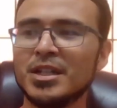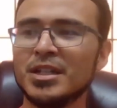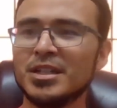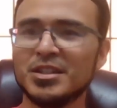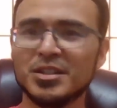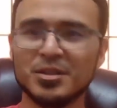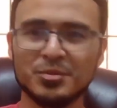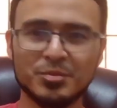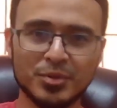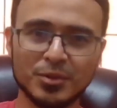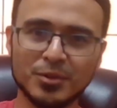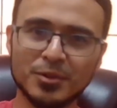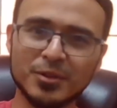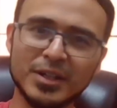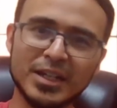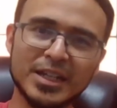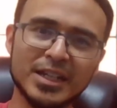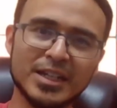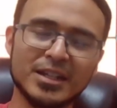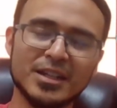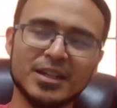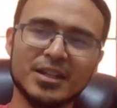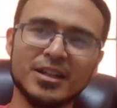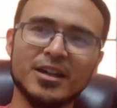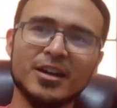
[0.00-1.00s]
to point
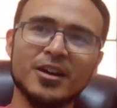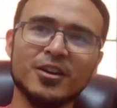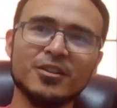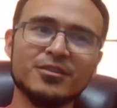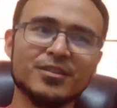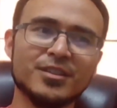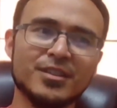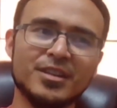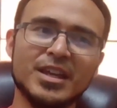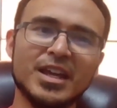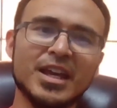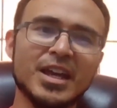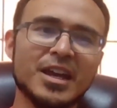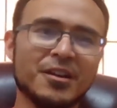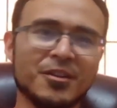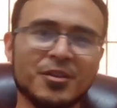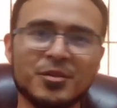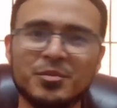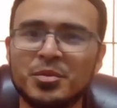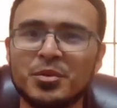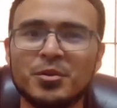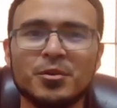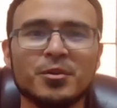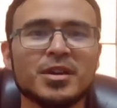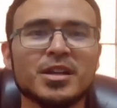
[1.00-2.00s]
over there or
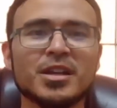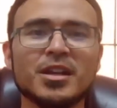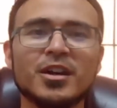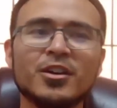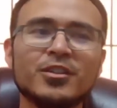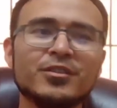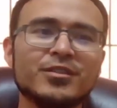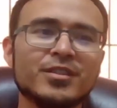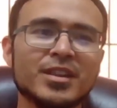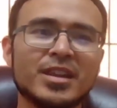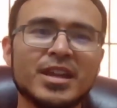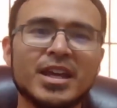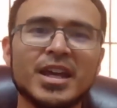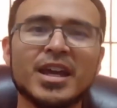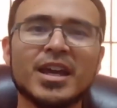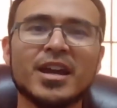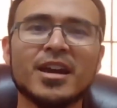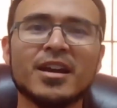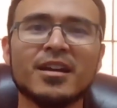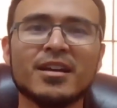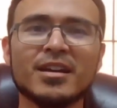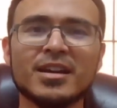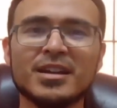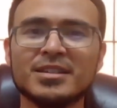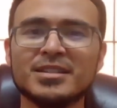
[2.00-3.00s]
point over
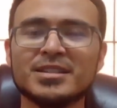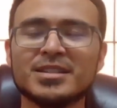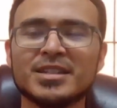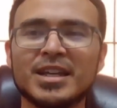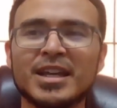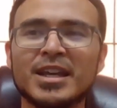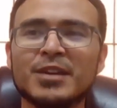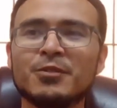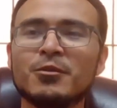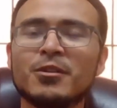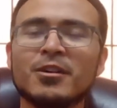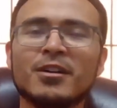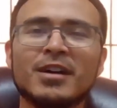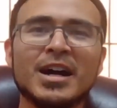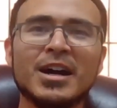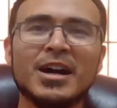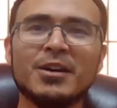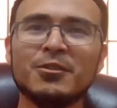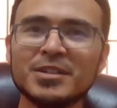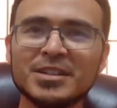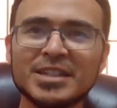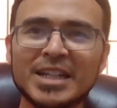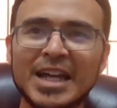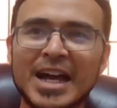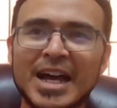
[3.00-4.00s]
there and say, well, I
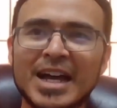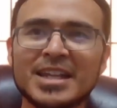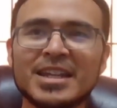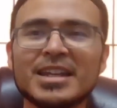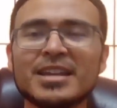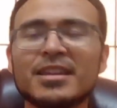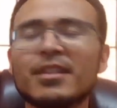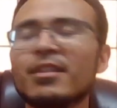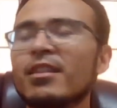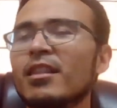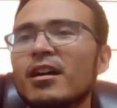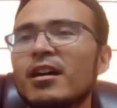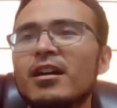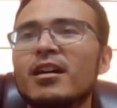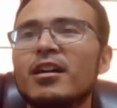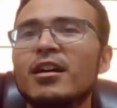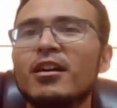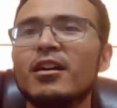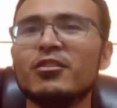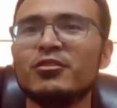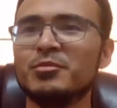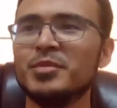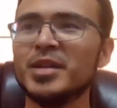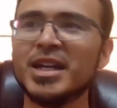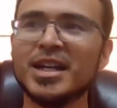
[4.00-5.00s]
was, I didn't
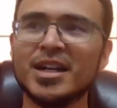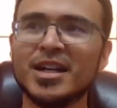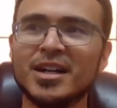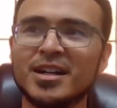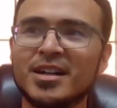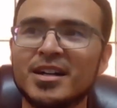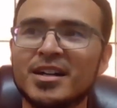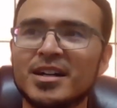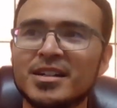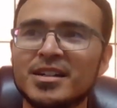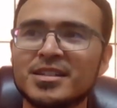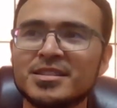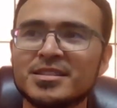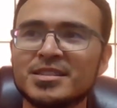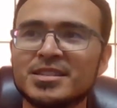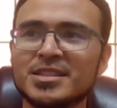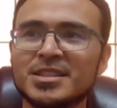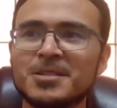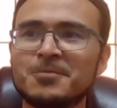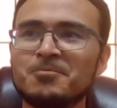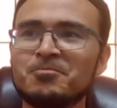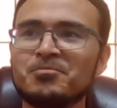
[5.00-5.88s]
love because,